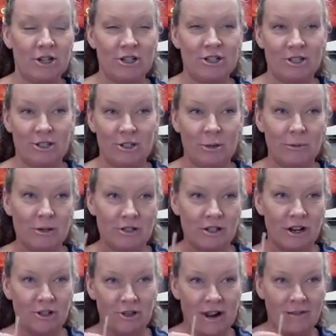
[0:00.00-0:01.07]
She's a
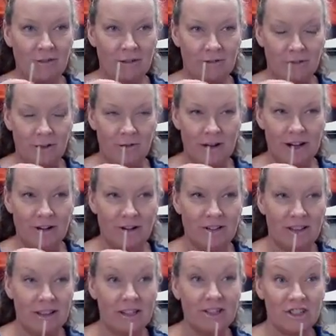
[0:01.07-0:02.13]
superstar traveler for the
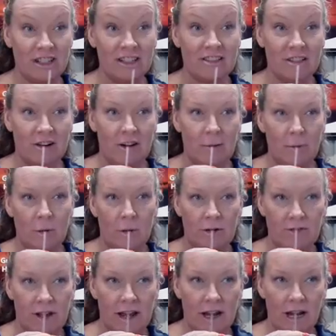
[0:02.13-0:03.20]
Raiders. I think she is their
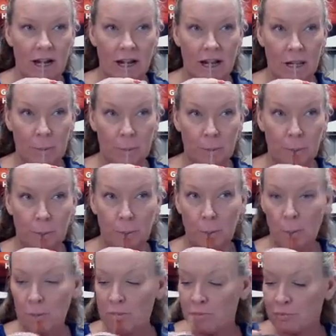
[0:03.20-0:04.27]
#1 fan. Oh,
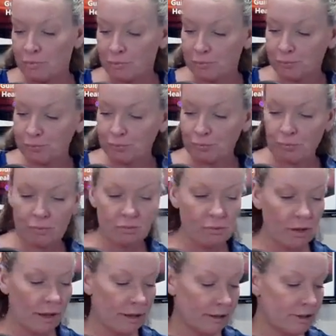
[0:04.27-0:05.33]
excellent. Well,
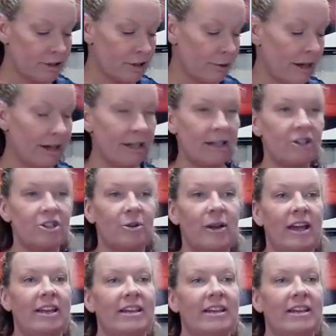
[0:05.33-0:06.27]
there were worse teams to root for.